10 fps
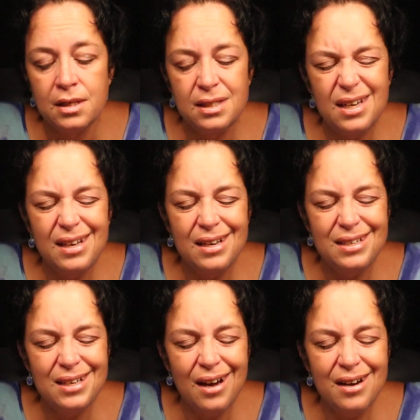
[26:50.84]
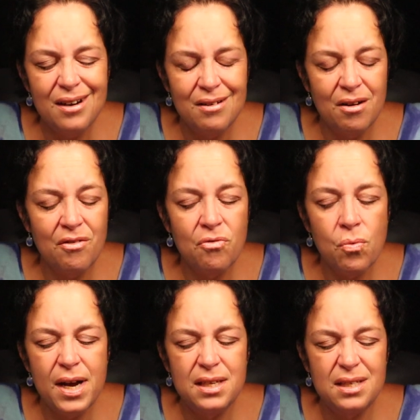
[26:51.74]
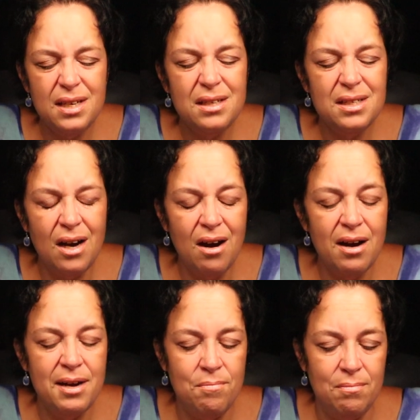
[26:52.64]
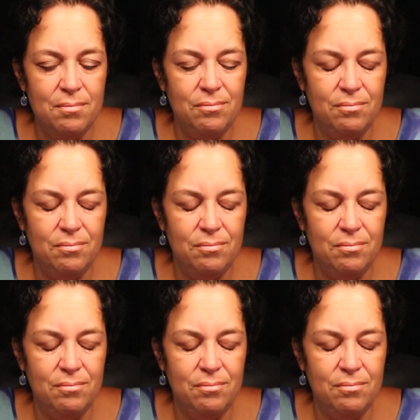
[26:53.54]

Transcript: Sick and tired of wasting time